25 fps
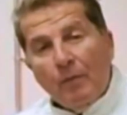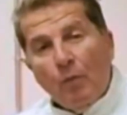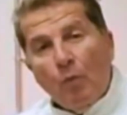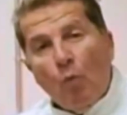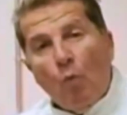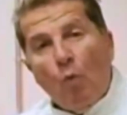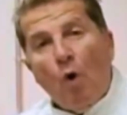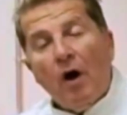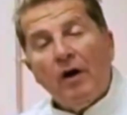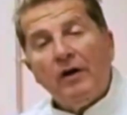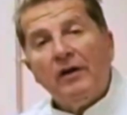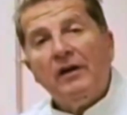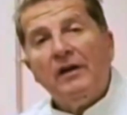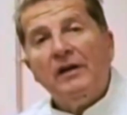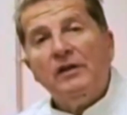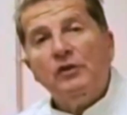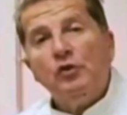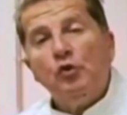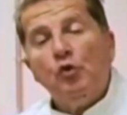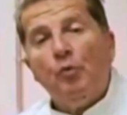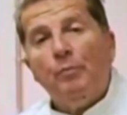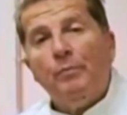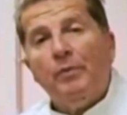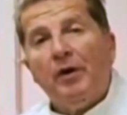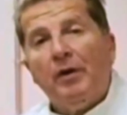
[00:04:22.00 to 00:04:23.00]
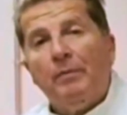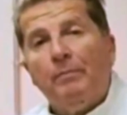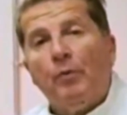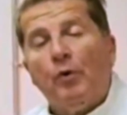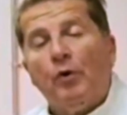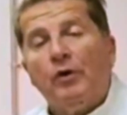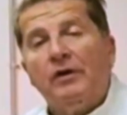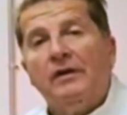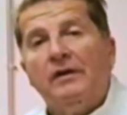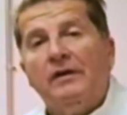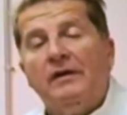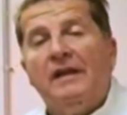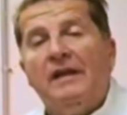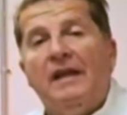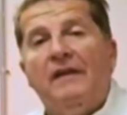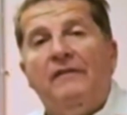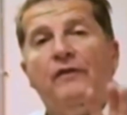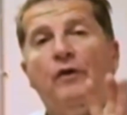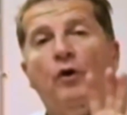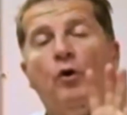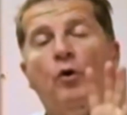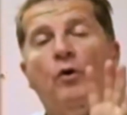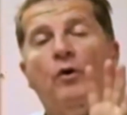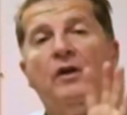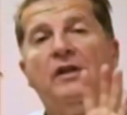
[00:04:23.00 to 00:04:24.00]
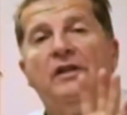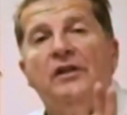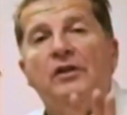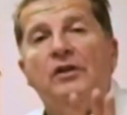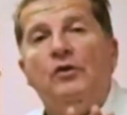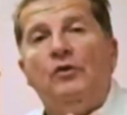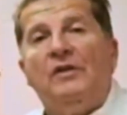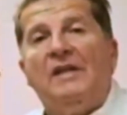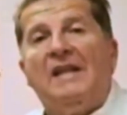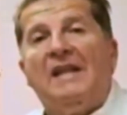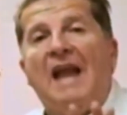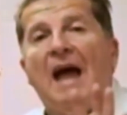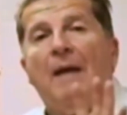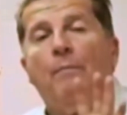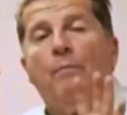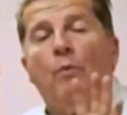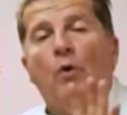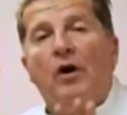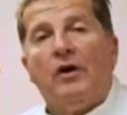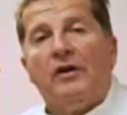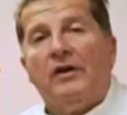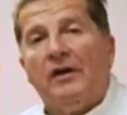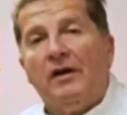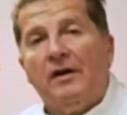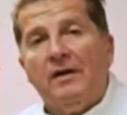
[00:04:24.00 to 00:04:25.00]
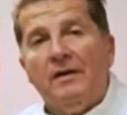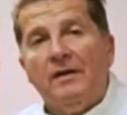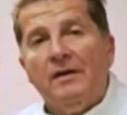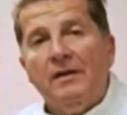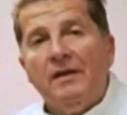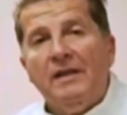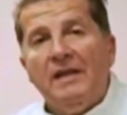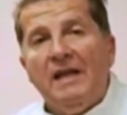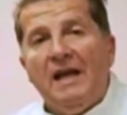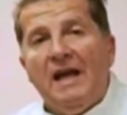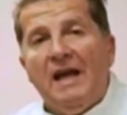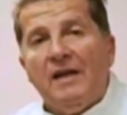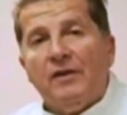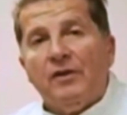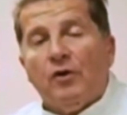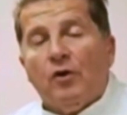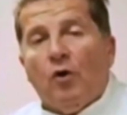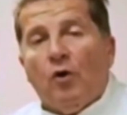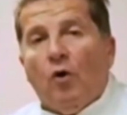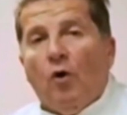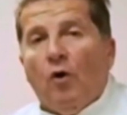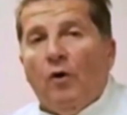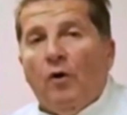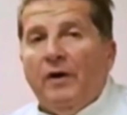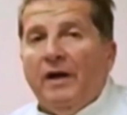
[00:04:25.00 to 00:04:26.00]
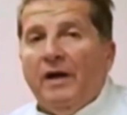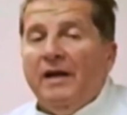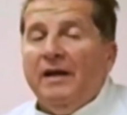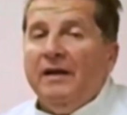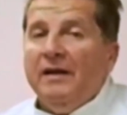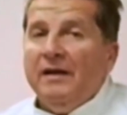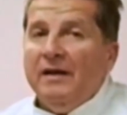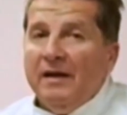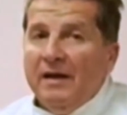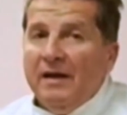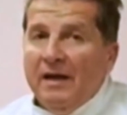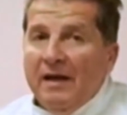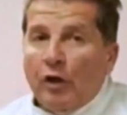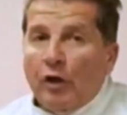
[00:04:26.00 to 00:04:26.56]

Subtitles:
Water is super important. If you're going to use tap water, it has chlorine.